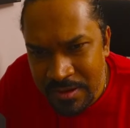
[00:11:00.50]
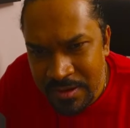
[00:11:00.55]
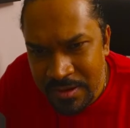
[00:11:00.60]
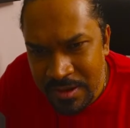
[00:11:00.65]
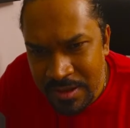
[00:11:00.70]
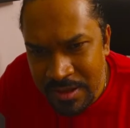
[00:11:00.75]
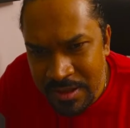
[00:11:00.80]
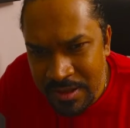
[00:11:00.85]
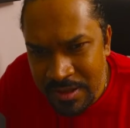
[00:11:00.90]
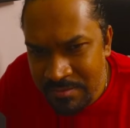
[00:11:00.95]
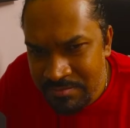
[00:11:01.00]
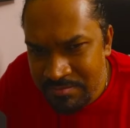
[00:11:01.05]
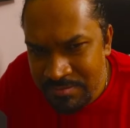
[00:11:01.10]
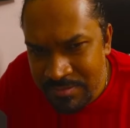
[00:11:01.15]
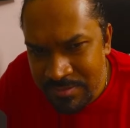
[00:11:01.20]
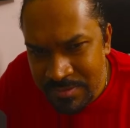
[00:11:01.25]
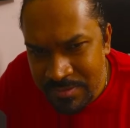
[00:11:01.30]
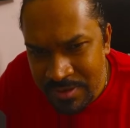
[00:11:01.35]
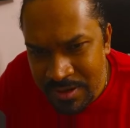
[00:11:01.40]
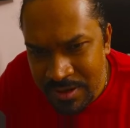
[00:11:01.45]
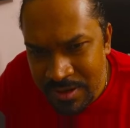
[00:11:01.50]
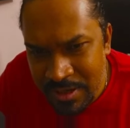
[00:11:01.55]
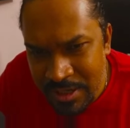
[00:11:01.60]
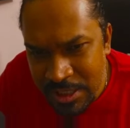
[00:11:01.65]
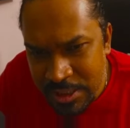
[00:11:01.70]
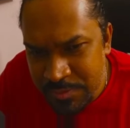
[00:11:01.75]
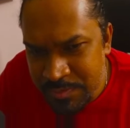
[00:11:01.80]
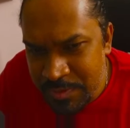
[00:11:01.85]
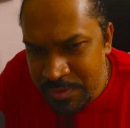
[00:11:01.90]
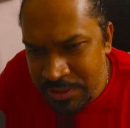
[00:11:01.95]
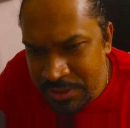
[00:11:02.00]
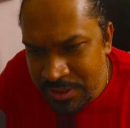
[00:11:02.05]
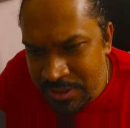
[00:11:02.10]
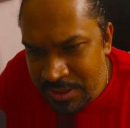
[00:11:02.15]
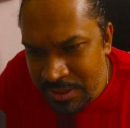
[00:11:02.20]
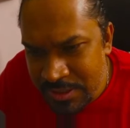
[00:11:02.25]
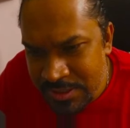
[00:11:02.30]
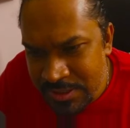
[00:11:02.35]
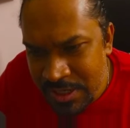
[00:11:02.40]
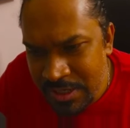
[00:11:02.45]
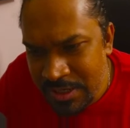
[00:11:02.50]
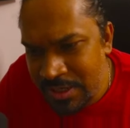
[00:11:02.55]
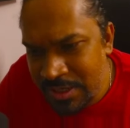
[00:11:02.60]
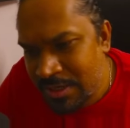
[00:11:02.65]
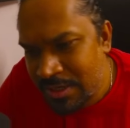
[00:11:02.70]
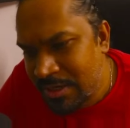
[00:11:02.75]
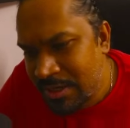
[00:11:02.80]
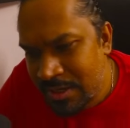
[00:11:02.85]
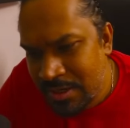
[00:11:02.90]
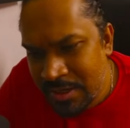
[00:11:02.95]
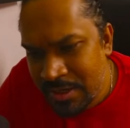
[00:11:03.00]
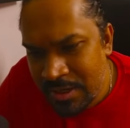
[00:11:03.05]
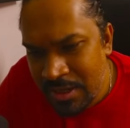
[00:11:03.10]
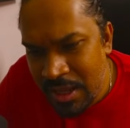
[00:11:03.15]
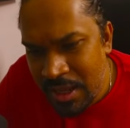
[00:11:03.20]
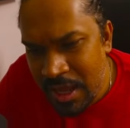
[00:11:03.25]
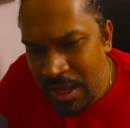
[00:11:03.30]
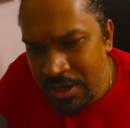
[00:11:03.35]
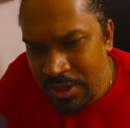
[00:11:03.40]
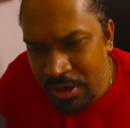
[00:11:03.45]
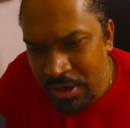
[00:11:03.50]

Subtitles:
any expression result. And you can